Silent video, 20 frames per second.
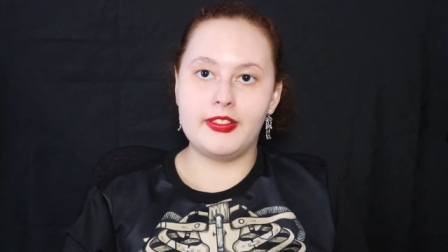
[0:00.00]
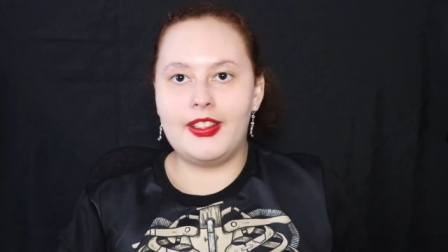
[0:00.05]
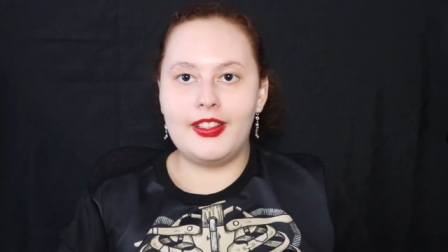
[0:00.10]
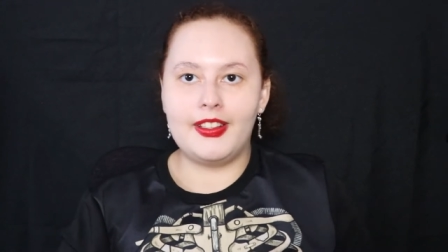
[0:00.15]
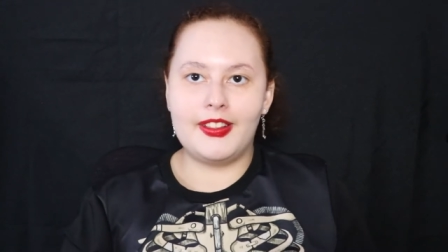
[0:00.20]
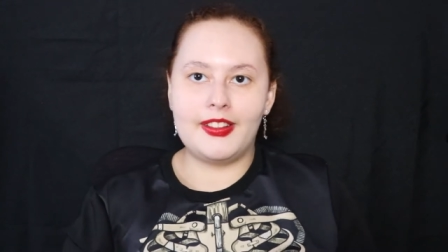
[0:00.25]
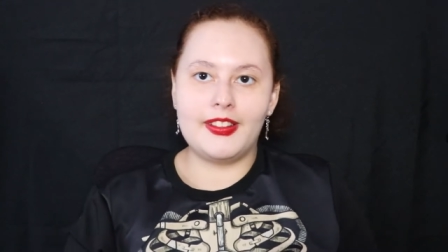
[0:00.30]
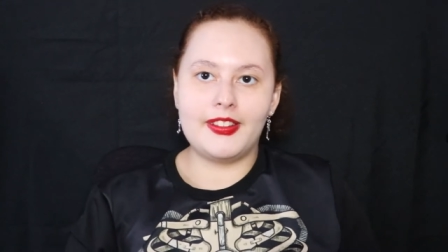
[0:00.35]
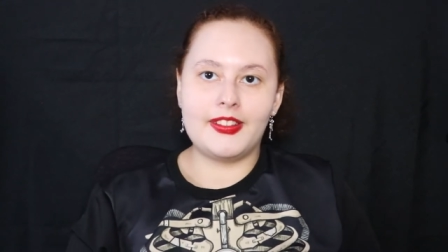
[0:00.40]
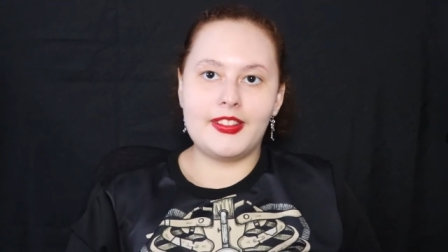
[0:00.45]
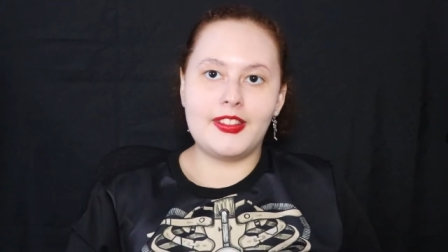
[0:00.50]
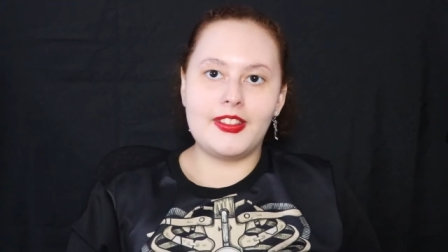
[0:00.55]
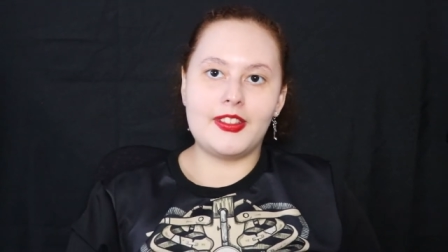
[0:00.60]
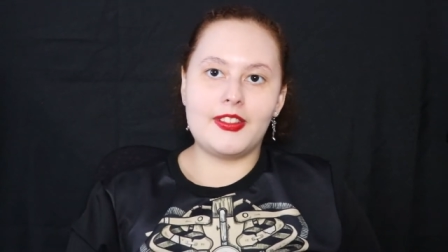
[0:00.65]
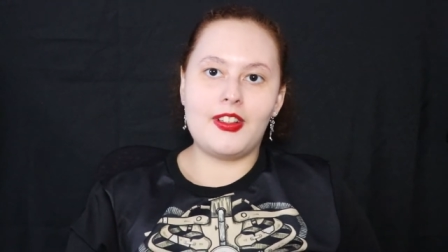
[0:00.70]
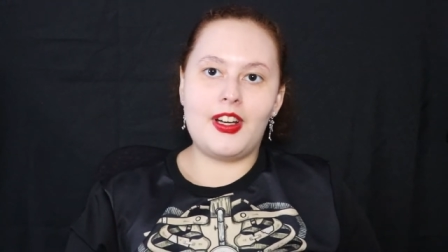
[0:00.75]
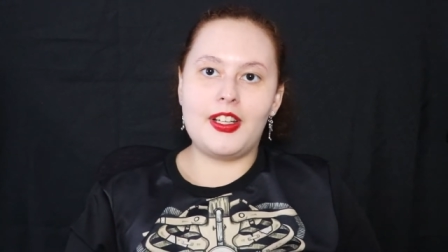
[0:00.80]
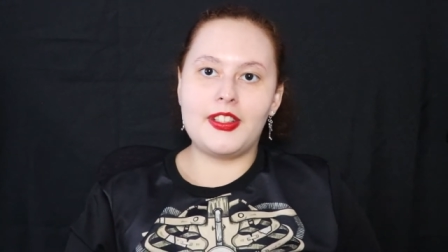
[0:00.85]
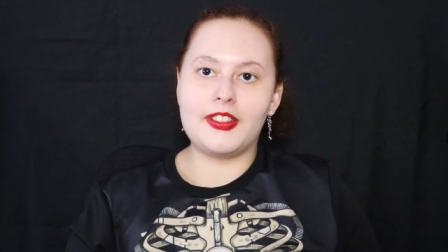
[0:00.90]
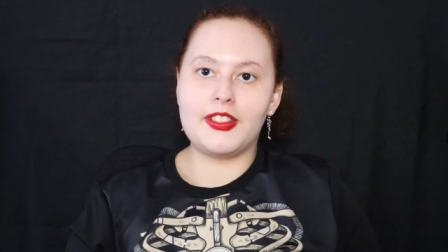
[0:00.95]
and she
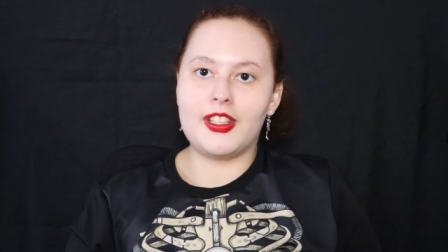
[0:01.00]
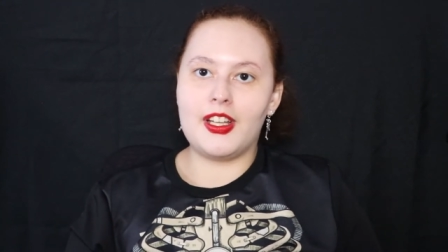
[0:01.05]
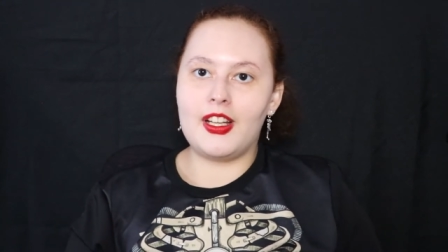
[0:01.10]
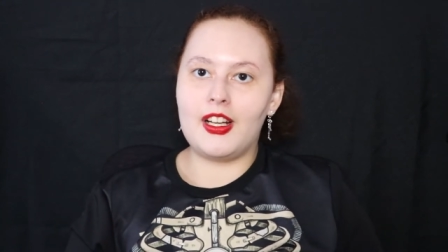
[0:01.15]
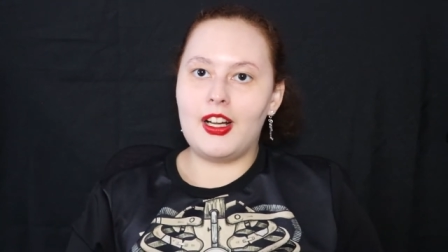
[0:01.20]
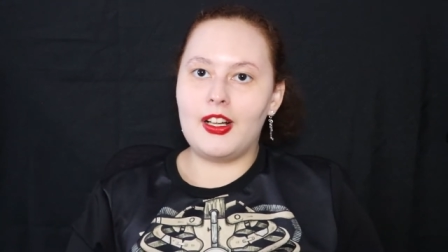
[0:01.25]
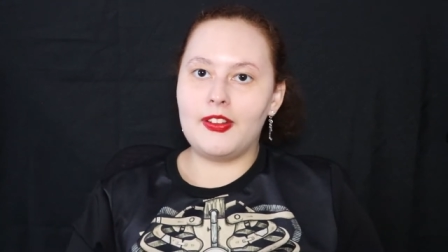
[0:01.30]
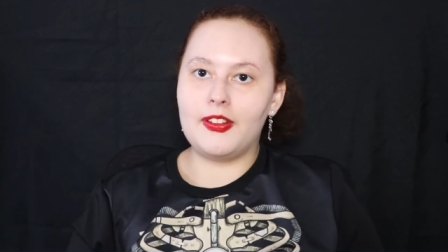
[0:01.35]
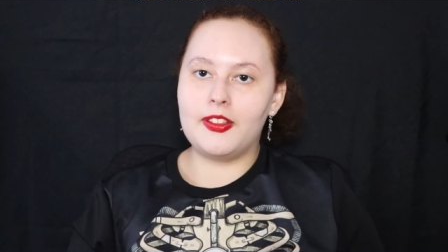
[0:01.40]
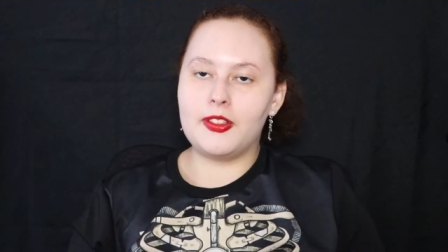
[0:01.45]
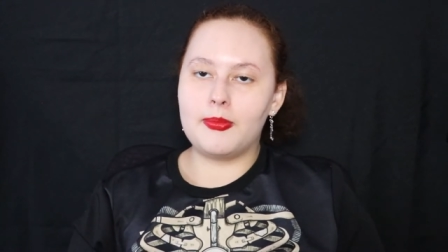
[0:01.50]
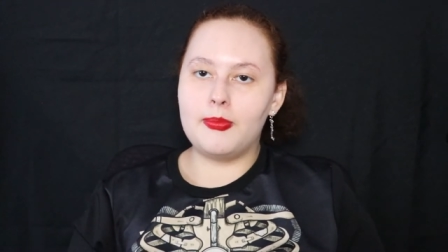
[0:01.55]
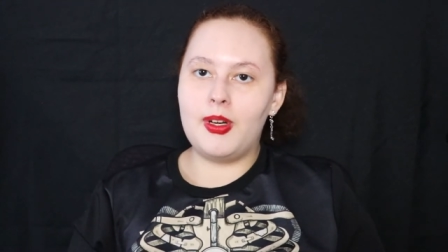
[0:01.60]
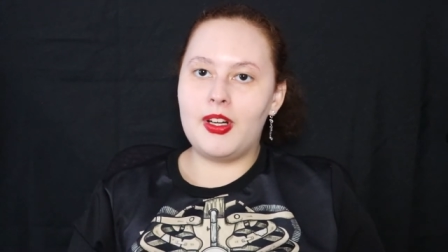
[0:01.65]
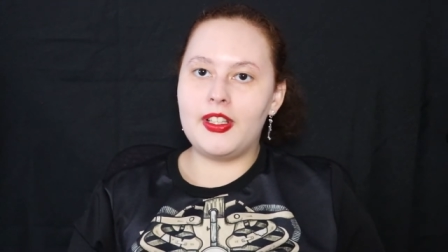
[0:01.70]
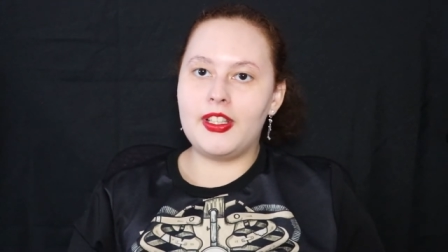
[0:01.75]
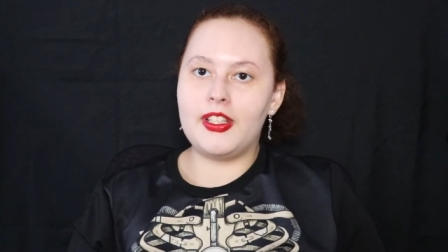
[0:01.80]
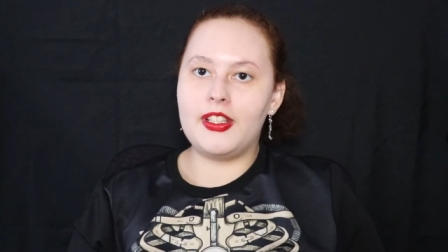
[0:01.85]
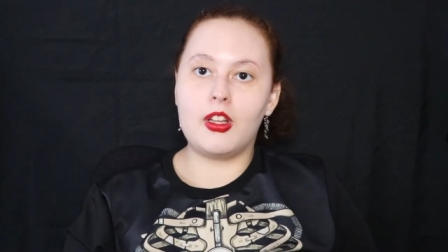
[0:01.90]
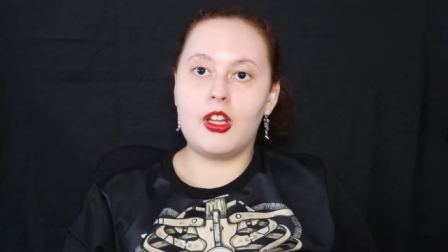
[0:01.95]
tries to get all his
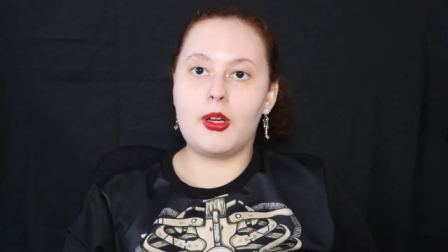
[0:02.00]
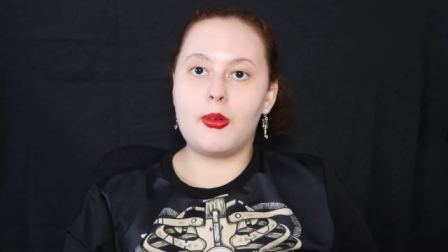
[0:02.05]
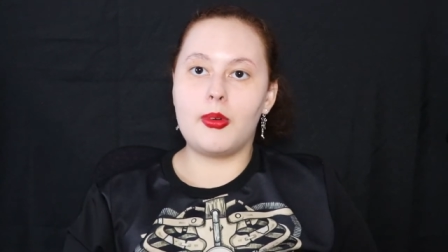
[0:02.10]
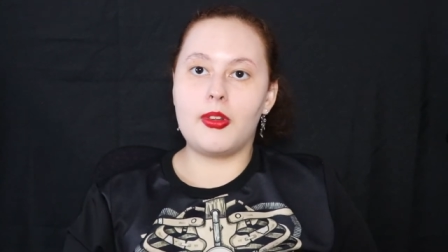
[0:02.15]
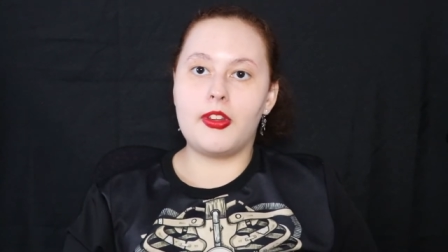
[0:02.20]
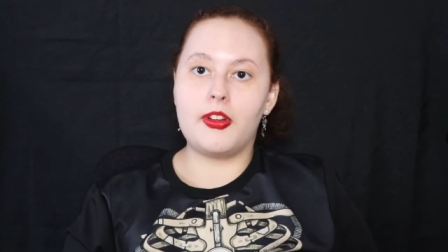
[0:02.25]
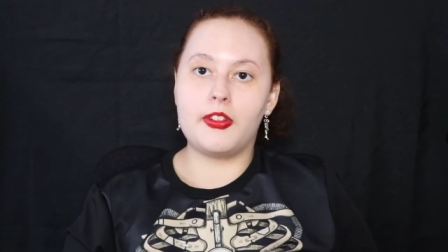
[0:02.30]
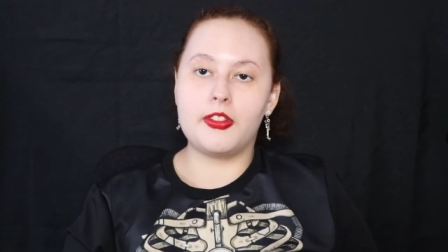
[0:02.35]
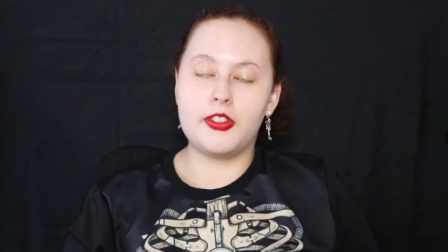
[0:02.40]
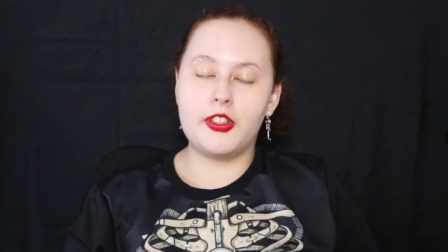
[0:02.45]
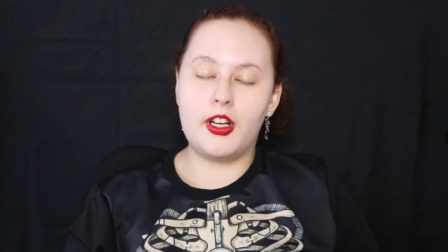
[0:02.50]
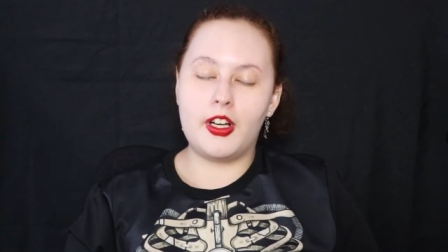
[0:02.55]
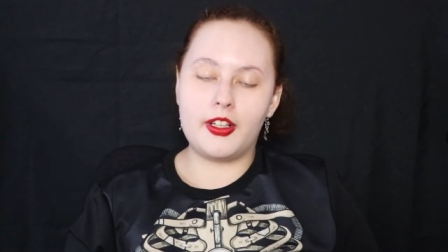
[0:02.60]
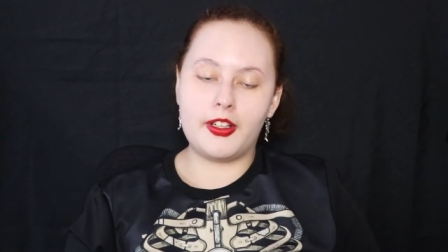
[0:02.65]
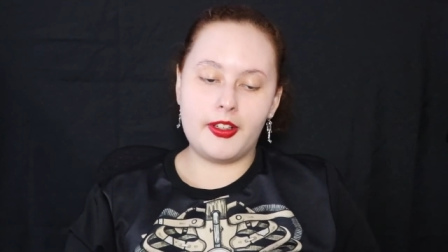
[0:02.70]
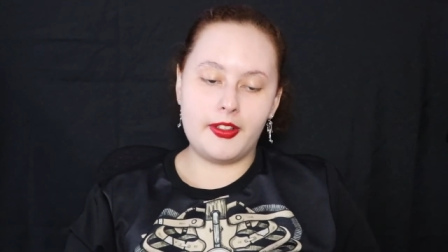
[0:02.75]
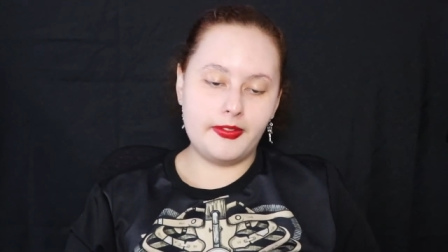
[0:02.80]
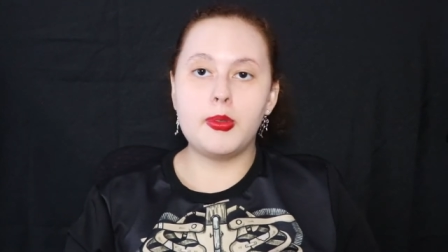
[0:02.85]
money along with her daughter.